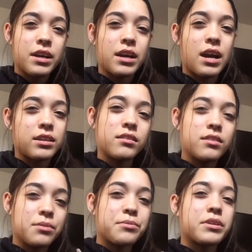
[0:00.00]
I kind
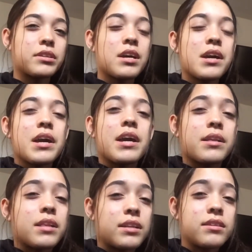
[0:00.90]
of did one,
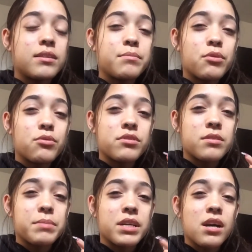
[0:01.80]
and I didn't post
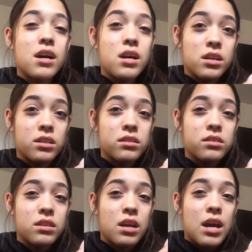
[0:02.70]
it because